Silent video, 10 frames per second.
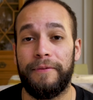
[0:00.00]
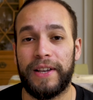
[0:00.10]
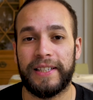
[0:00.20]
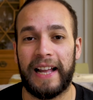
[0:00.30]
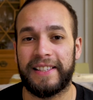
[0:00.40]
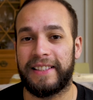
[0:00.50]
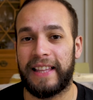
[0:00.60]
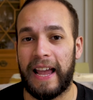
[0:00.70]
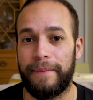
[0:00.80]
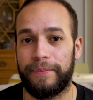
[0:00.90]
and this adds
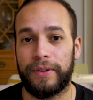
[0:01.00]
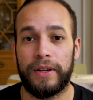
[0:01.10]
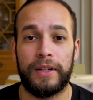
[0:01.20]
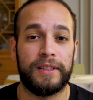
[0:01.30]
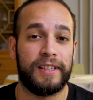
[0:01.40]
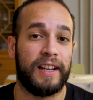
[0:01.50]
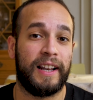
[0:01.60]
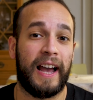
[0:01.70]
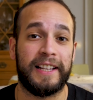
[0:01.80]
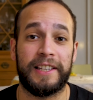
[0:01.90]
depth to the
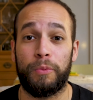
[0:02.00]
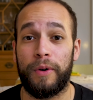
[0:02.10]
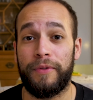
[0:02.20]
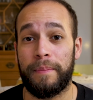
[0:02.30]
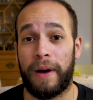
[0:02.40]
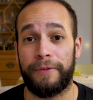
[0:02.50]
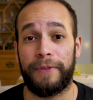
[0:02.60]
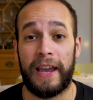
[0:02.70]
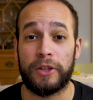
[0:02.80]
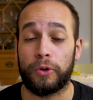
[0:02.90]
lighting within my
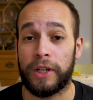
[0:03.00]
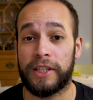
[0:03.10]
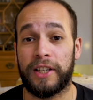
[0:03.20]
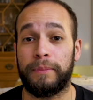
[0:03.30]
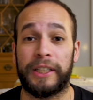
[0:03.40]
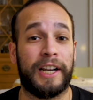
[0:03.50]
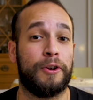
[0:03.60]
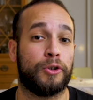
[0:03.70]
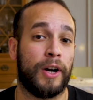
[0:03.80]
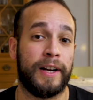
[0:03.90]
face or the subject that
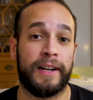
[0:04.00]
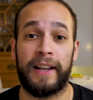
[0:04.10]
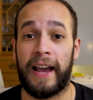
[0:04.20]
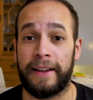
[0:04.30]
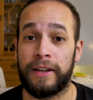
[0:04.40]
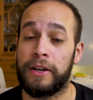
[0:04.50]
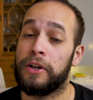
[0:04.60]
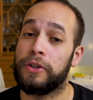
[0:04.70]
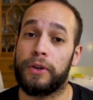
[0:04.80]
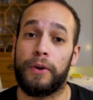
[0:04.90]
you're trying to light.
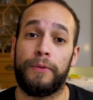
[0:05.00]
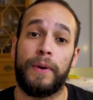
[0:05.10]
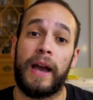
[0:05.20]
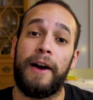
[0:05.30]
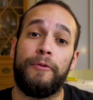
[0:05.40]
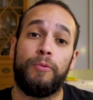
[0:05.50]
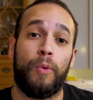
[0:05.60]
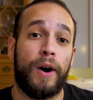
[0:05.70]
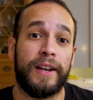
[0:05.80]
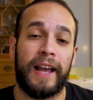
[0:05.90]
So if you have
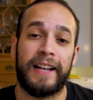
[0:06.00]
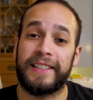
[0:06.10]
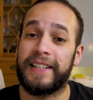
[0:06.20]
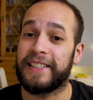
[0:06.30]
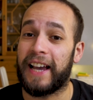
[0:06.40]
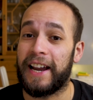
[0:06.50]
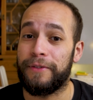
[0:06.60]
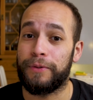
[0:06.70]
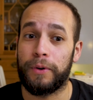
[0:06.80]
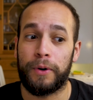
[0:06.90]
one light to the side
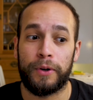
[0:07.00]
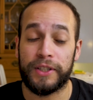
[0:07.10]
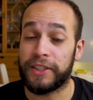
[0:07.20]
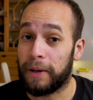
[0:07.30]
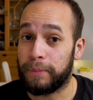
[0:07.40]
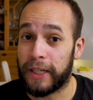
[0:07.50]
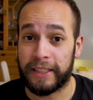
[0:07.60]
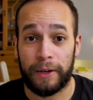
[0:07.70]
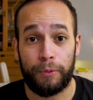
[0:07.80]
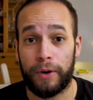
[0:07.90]
of your
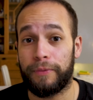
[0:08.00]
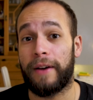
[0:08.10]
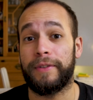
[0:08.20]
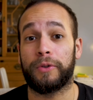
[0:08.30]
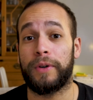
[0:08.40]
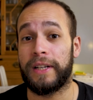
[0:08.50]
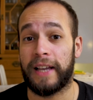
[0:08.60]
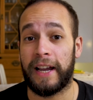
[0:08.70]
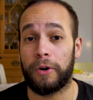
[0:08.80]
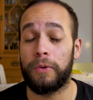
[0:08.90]
subject at 45 degrees
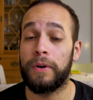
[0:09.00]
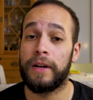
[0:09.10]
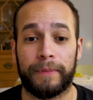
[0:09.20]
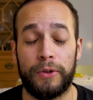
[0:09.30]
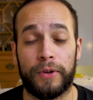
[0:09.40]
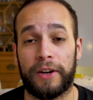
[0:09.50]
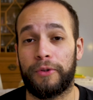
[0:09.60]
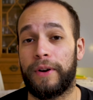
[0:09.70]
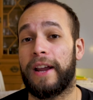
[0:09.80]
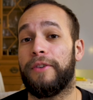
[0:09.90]
angle, you can
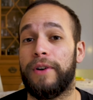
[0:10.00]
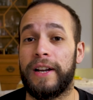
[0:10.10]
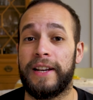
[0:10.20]
create a really